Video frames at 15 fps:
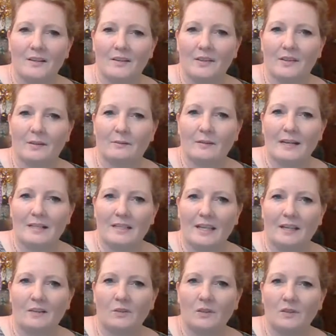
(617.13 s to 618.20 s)
They're
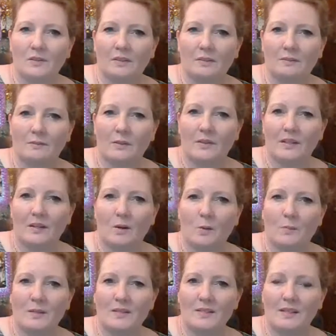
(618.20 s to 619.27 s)
rectangles with an
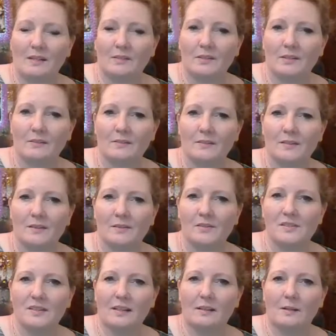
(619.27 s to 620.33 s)
open center,
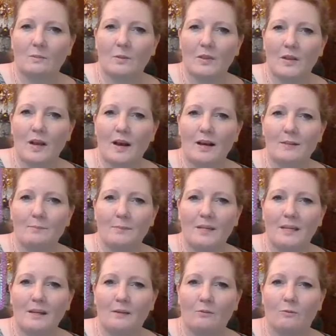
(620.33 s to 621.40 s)
studded with hot
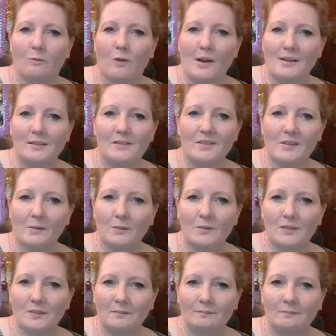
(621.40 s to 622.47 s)
pink
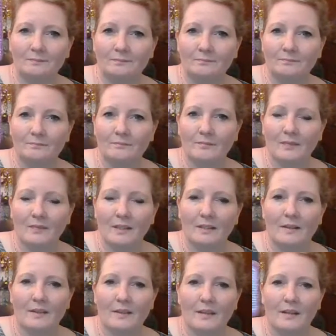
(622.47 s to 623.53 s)
rhinestones.
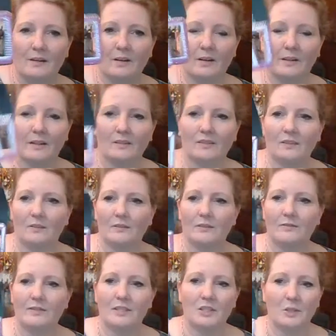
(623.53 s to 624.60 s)
They are on a silver
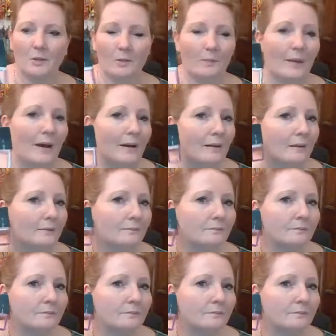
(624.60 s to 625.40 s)
fishhook back.